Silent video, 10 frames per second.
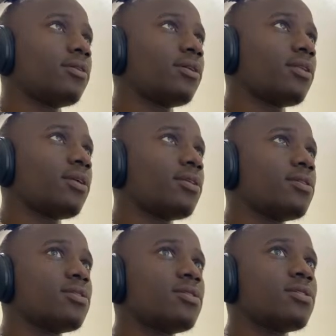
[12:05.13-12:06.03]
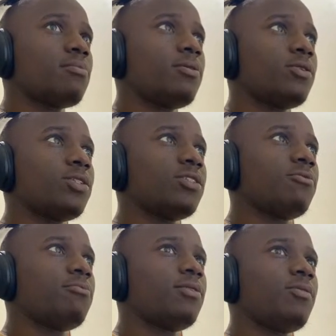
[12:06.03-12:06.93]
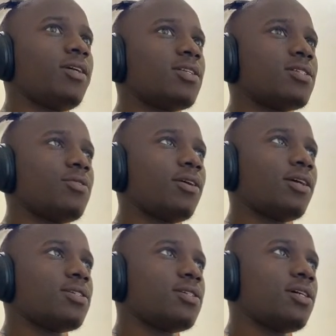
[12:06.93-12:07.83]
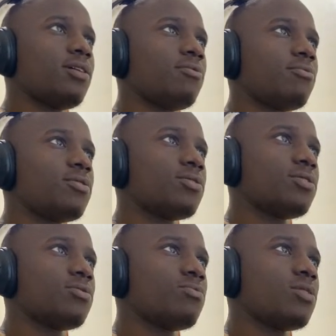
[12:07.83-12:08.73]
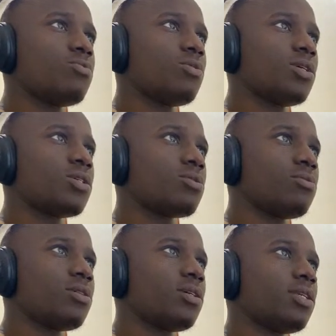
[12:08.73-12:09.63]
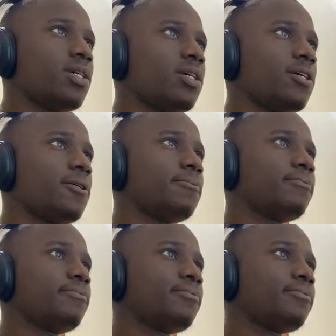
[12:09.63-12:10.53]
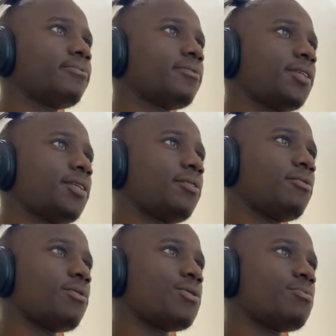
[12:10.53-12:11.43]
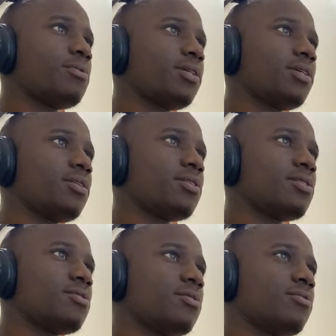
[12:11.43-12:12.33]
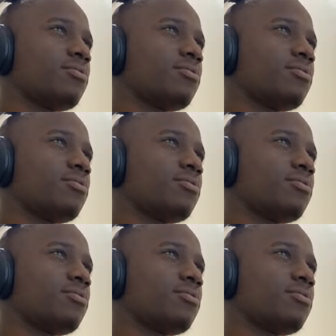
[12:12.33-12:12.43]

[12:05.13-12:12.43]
I think this is about a shift, but you can see how this week is looking like. I think we're respecting this